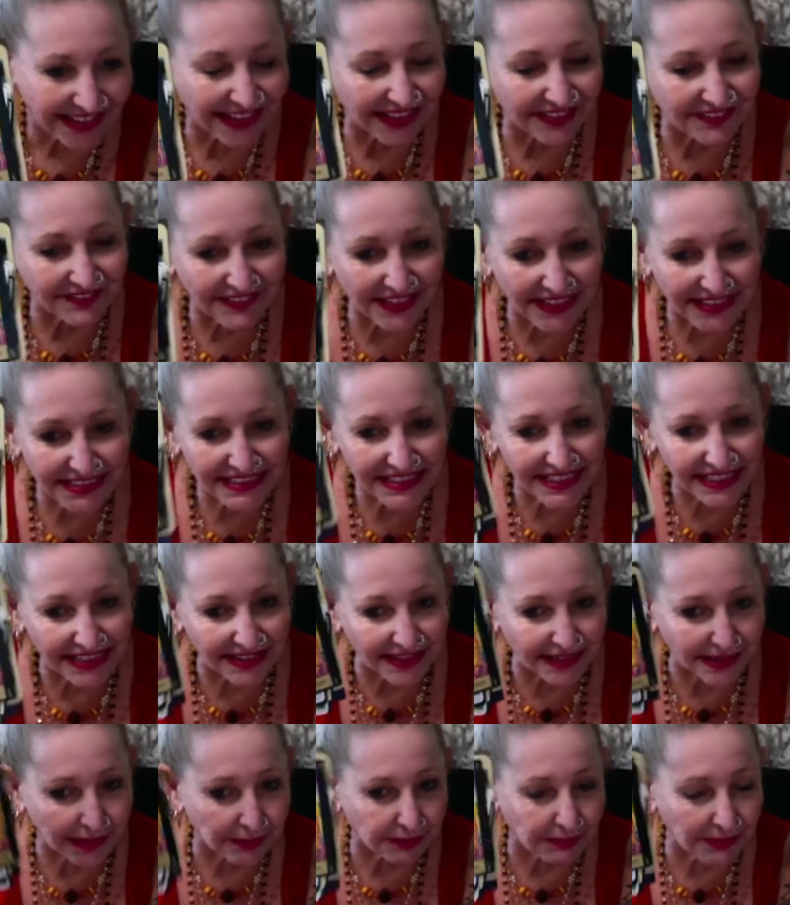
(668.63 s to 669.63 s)
inventing
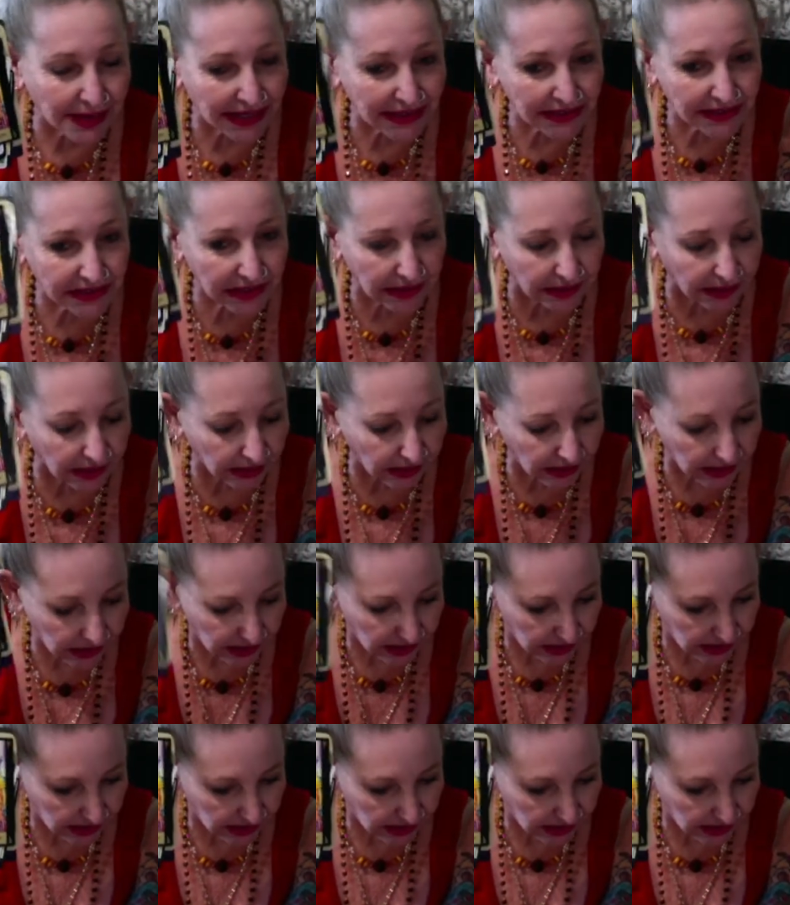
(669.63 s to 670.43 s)
their mental